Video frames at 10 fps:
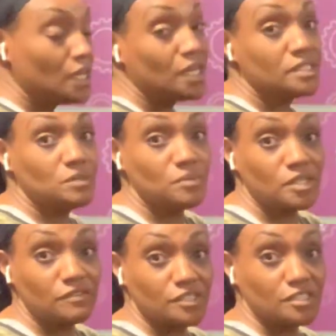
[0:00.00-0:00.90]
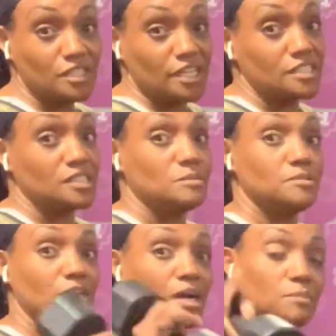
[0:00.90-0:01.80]
and then whatever leg is up,
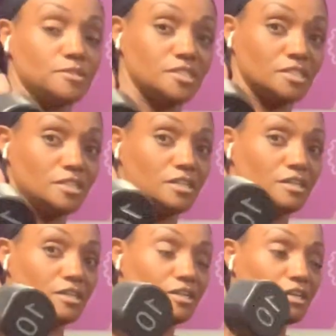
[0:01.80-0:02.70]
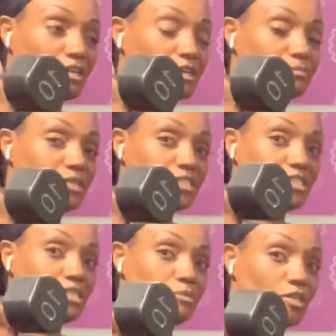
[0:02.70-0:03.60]
the opposite arm
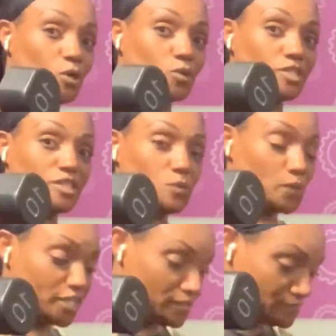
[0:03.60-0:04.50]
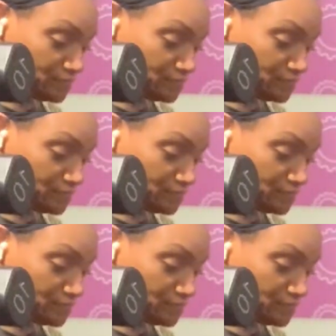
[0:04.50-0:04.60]
needs to be holding the weight.